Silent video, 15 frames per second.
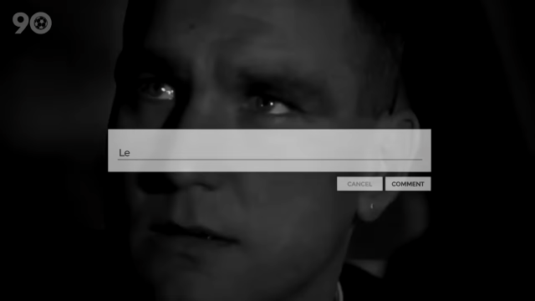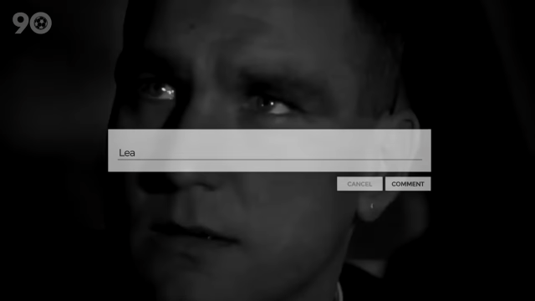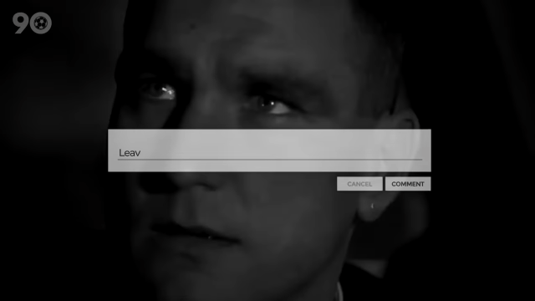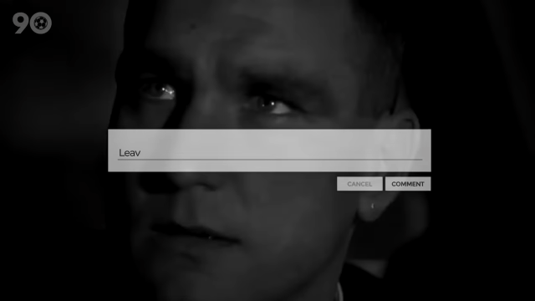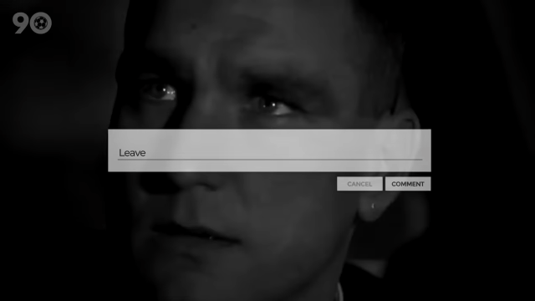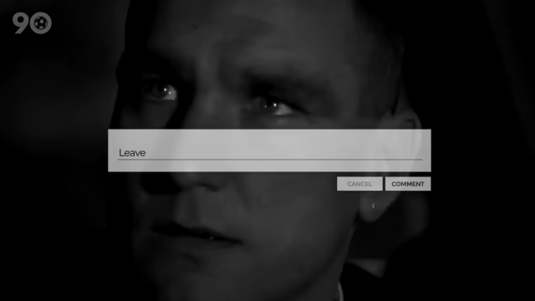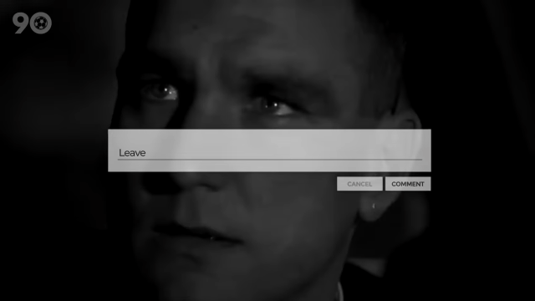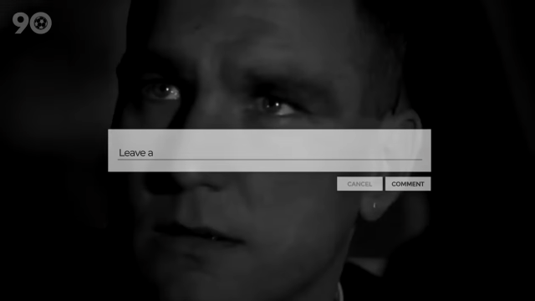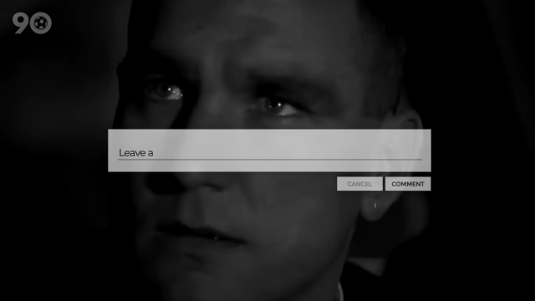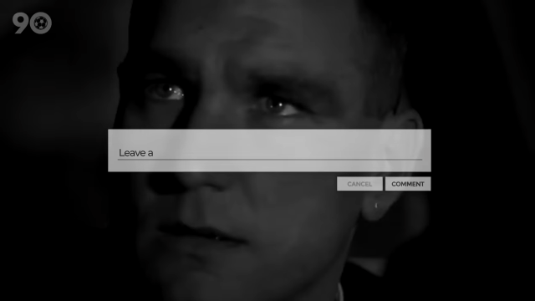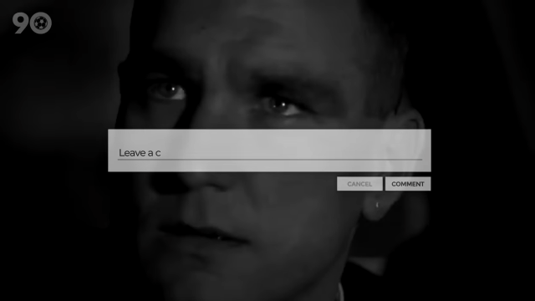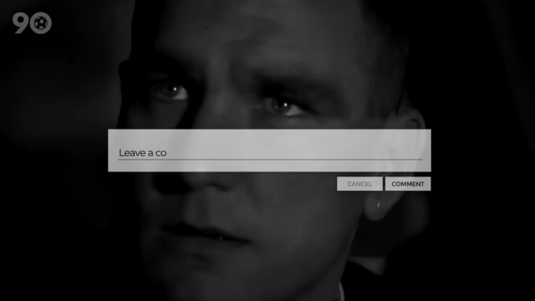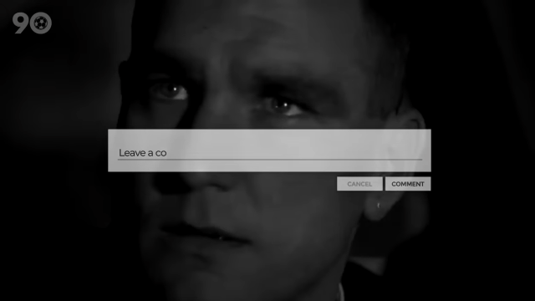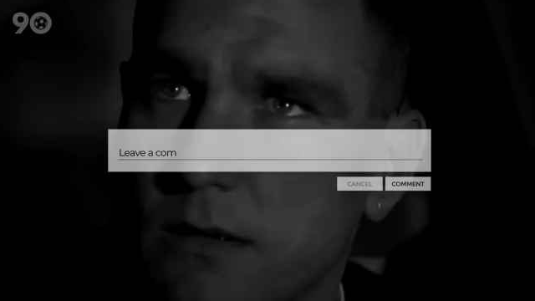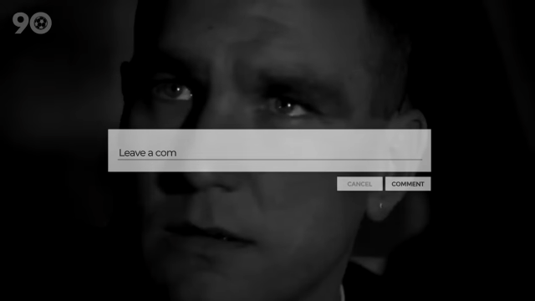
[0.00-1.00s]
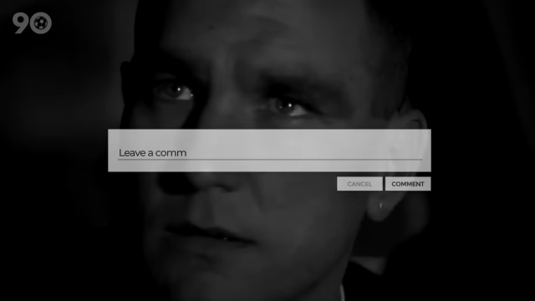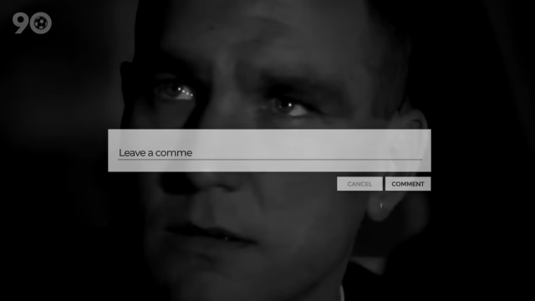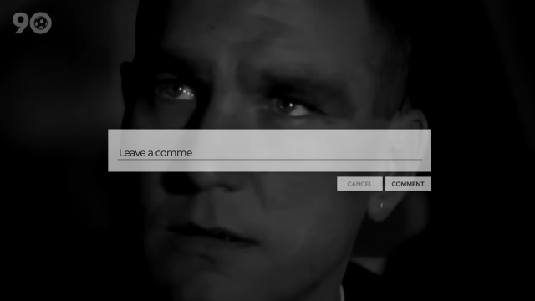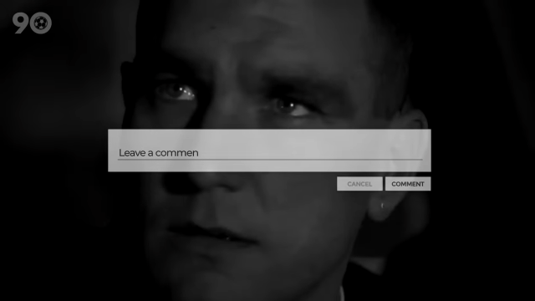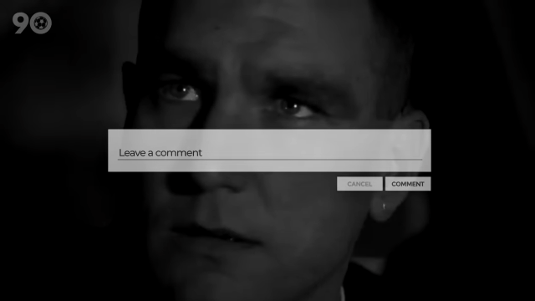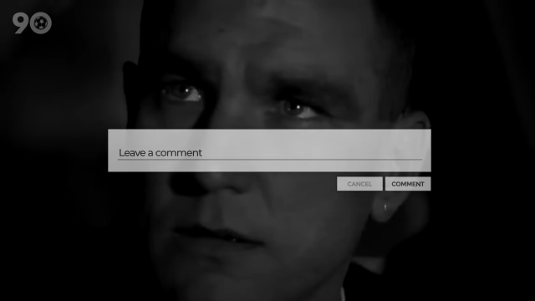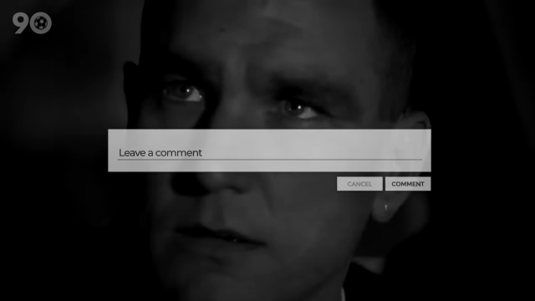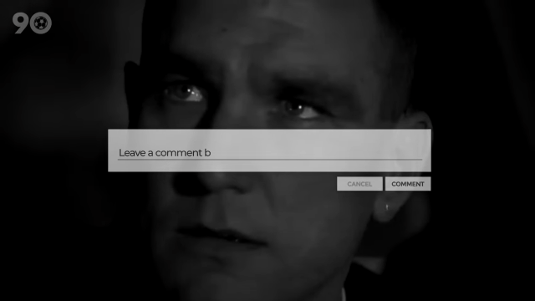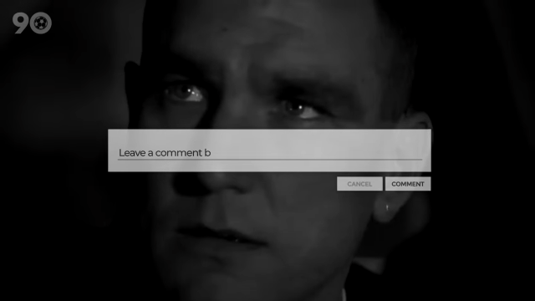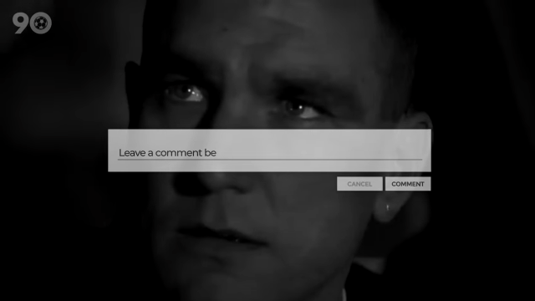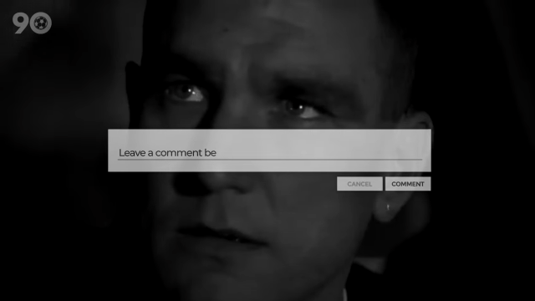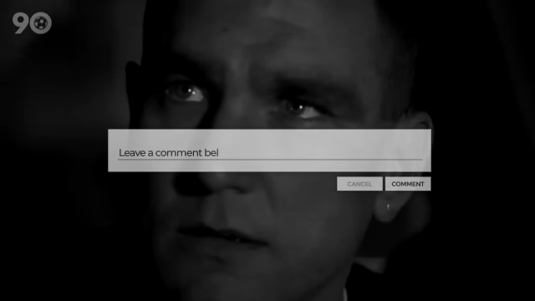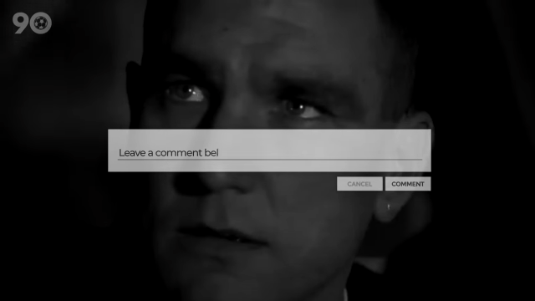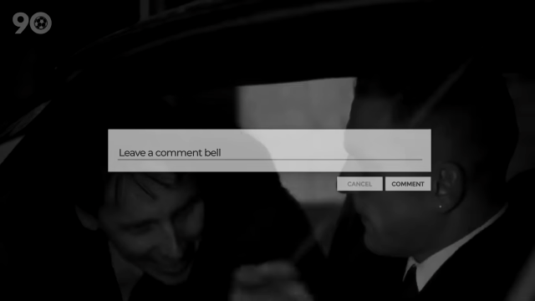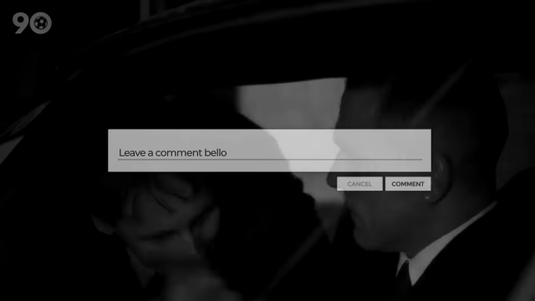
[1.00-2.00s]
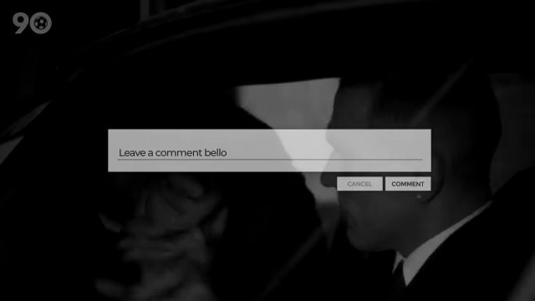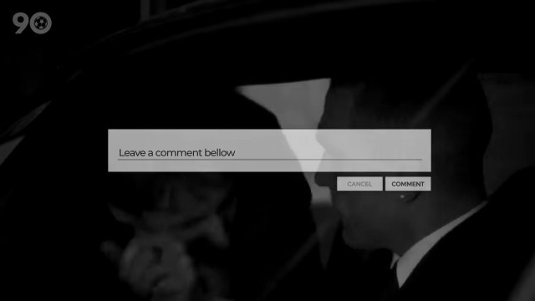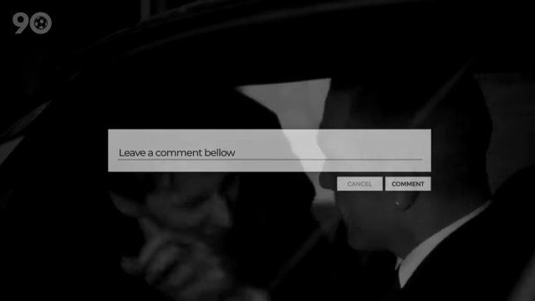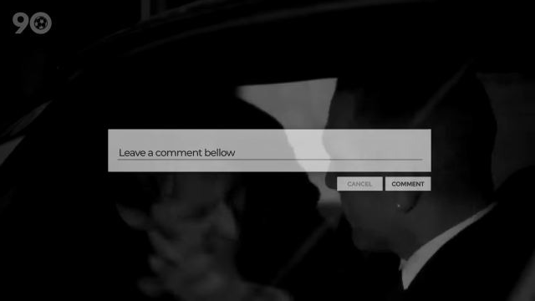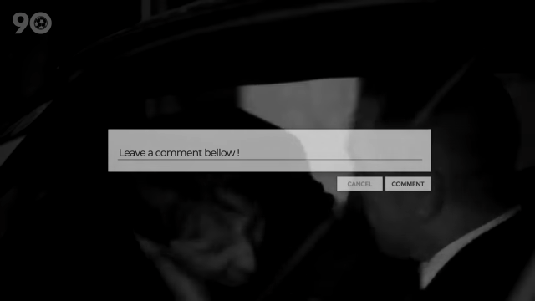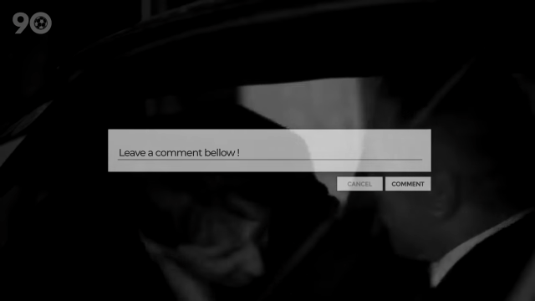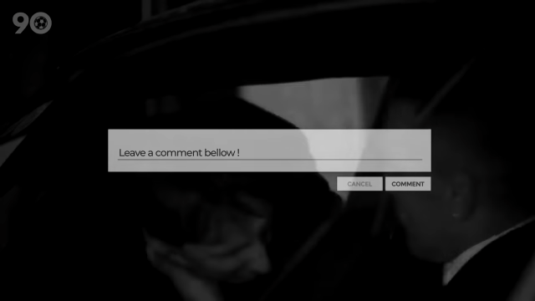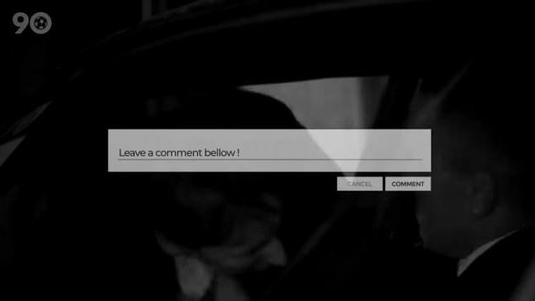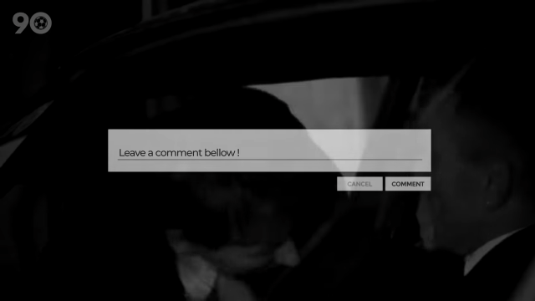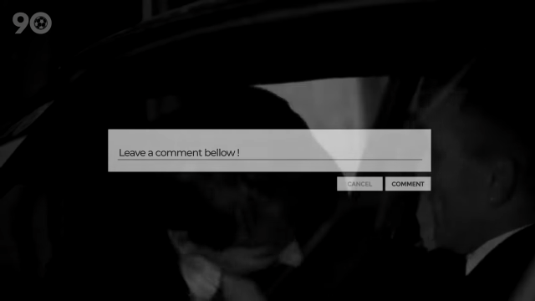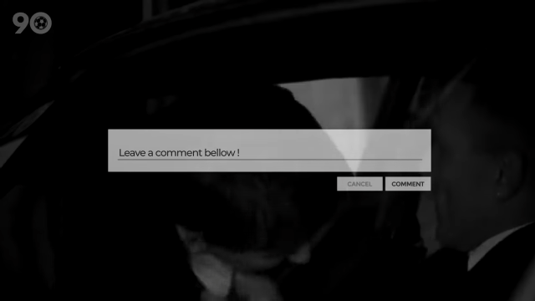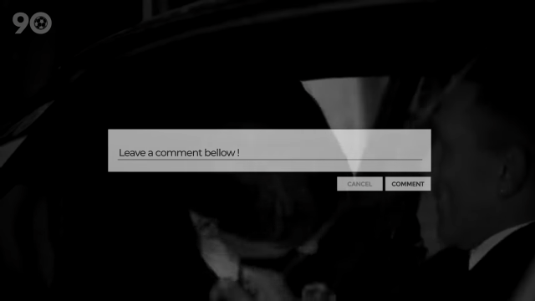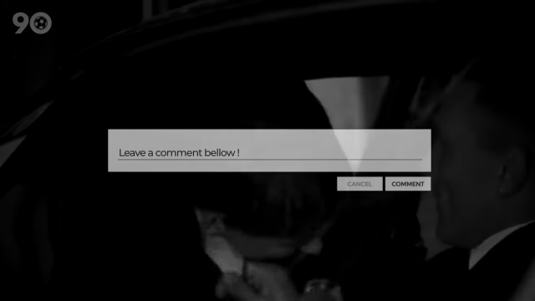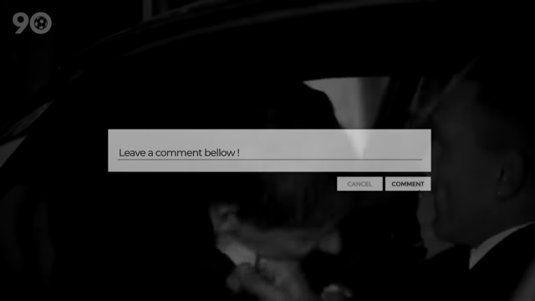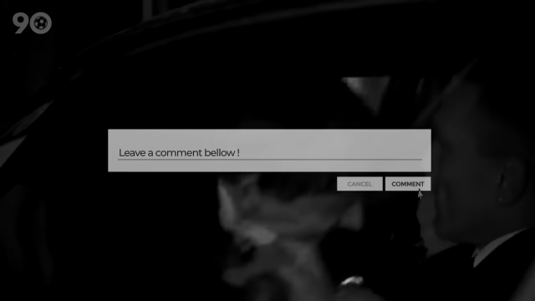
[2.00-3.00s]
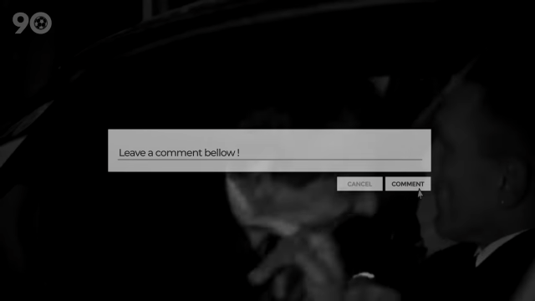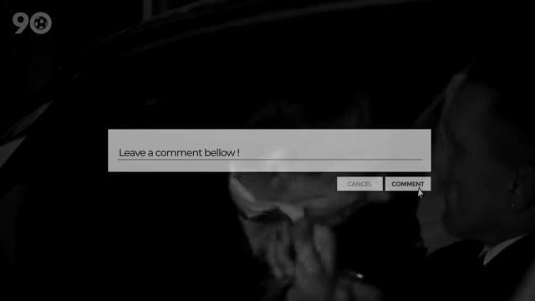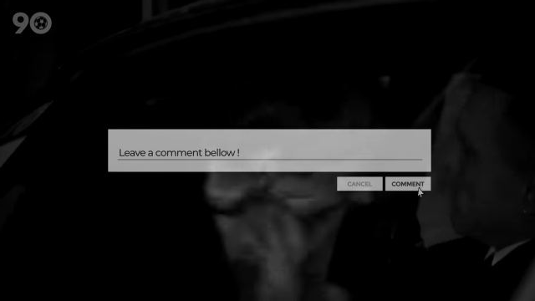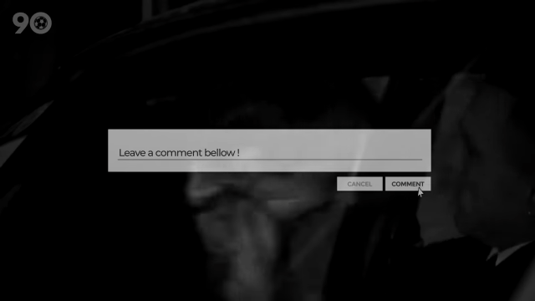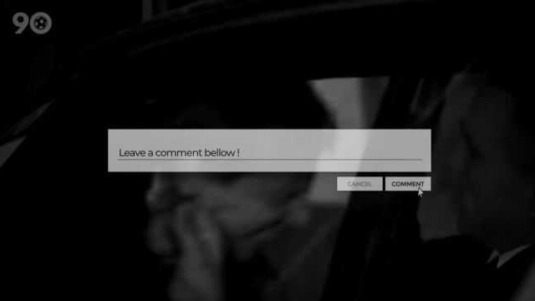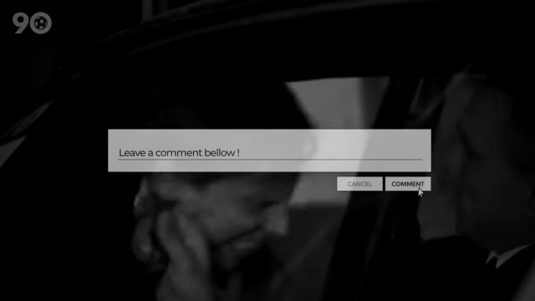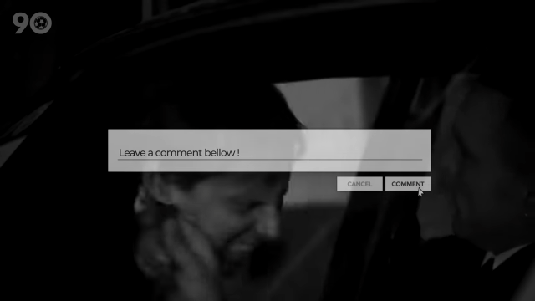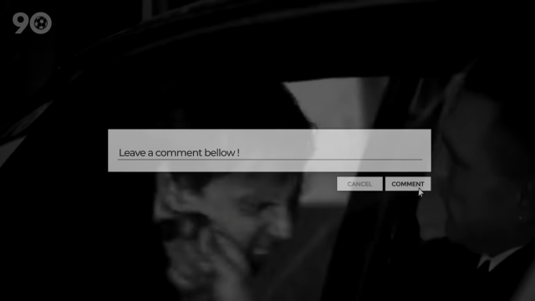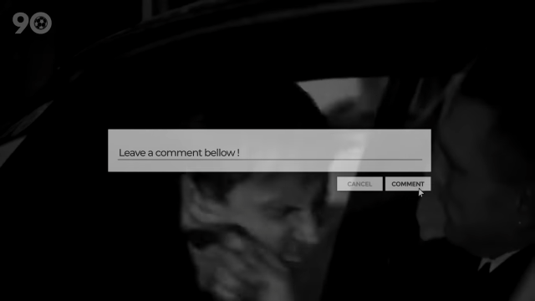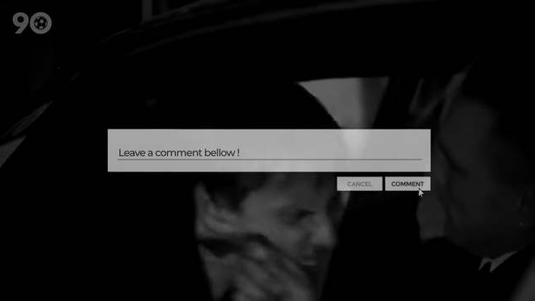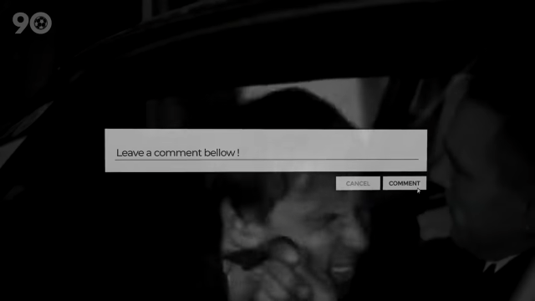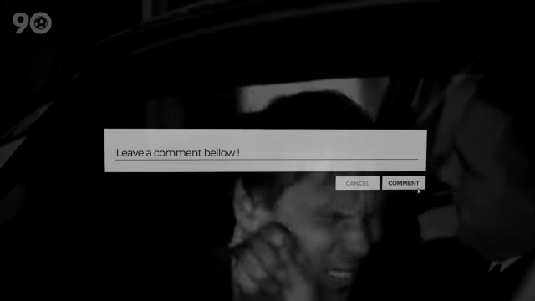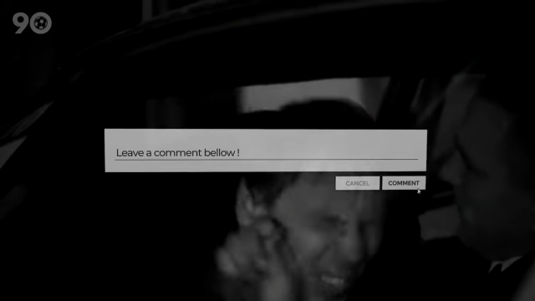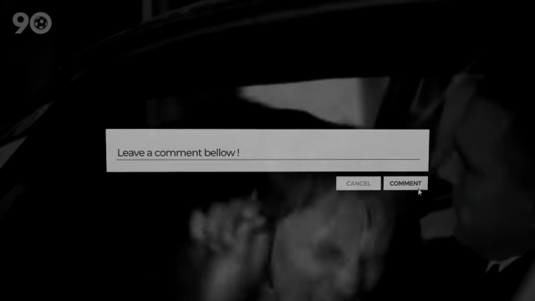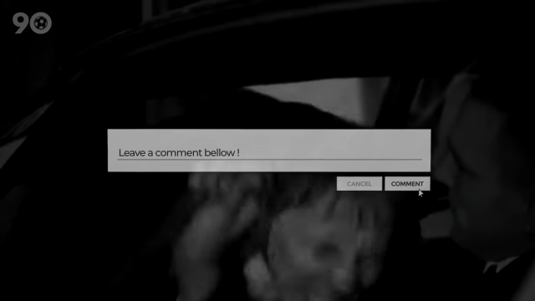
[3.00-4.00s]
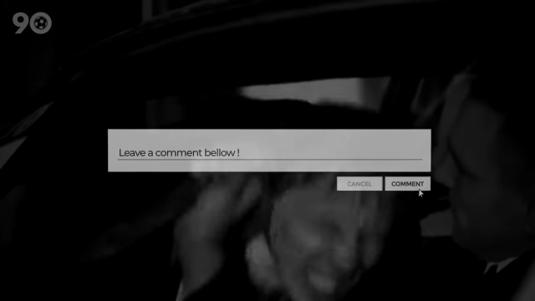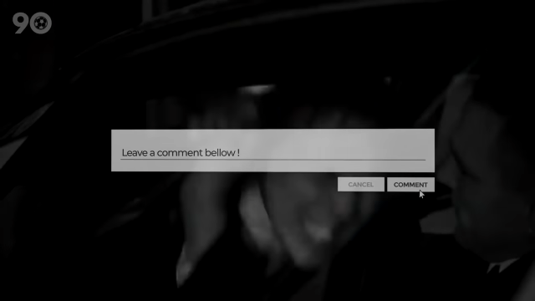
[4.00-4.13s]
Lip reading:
[unreadable: no face in view]